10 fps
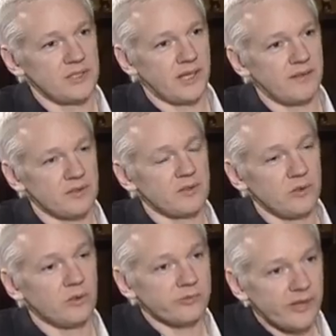share this to
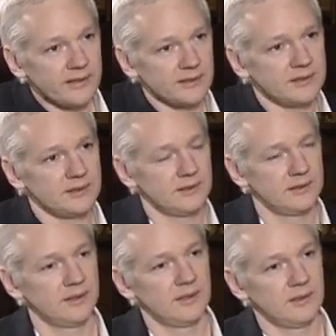your friends,
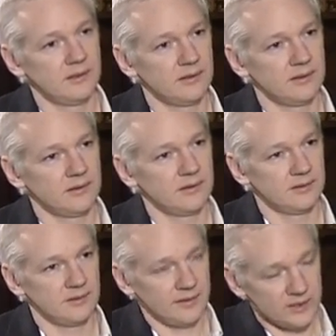
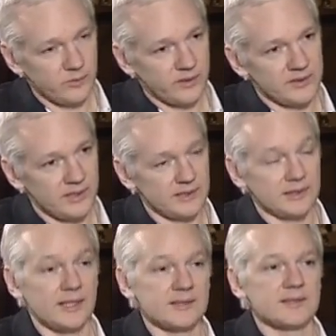that's what it says.
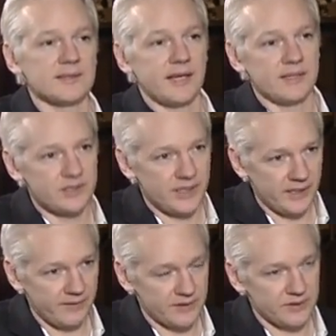It doesn't say
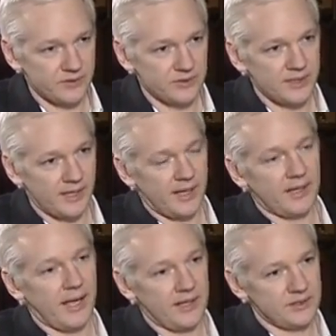share this to state
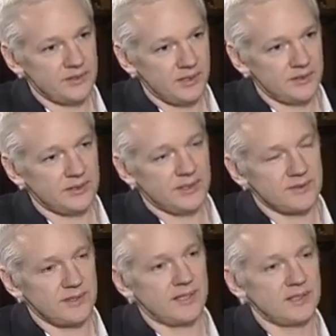agencies. It
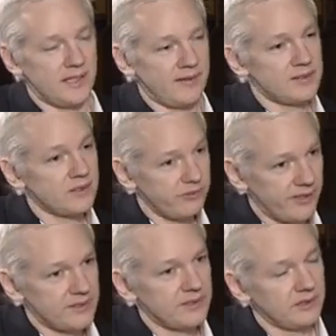doesn't say share this to
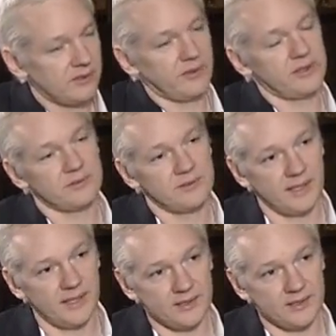friends and cronies of state